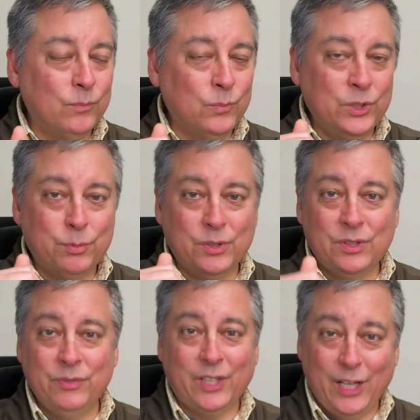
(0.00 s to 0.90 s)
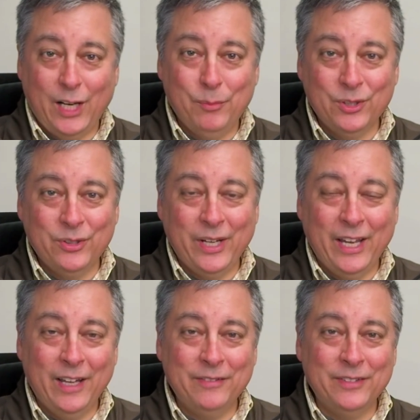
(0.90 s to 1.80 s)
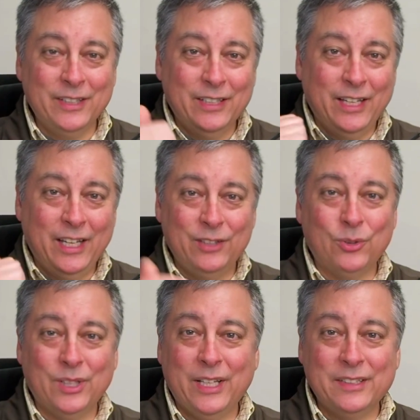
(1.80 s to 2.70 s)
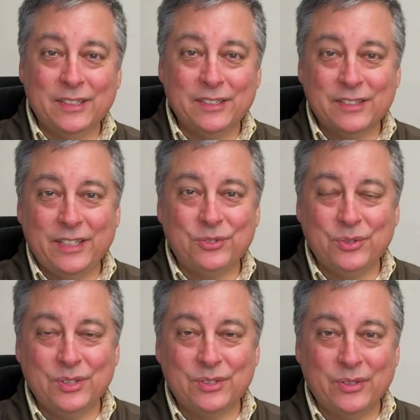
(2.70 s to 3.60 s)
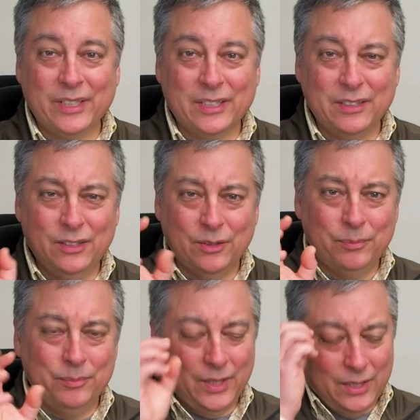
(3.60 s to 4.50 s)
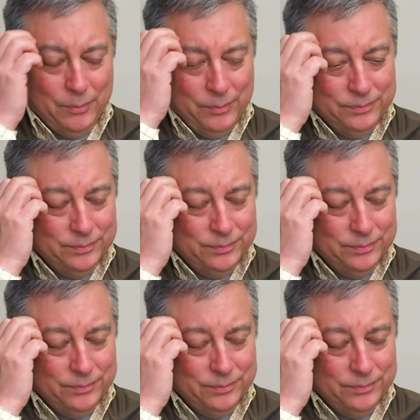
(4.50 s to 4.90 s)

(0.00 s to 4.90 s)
which specific camera you have and or lens and accessories, so I can, you know, uh,